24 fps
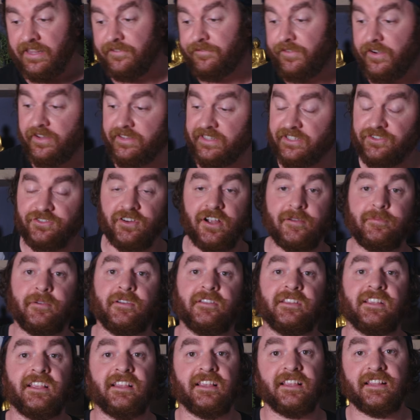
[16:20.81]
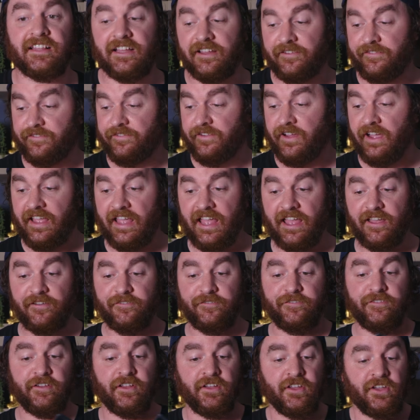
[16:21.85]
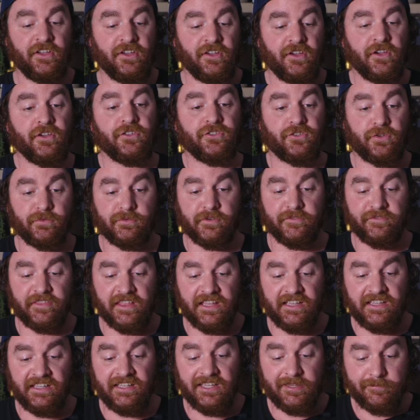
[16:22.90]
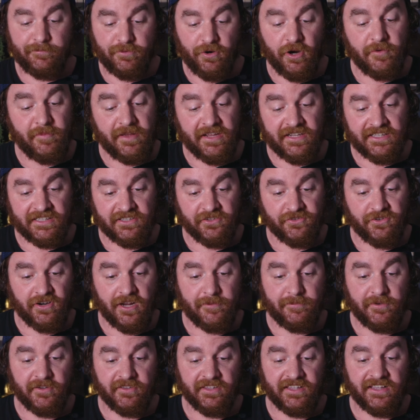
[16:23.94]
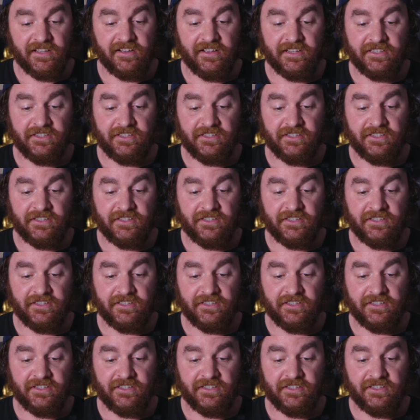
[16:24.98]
finally tripods and stuff. I have 2 of these ProMaster tripods I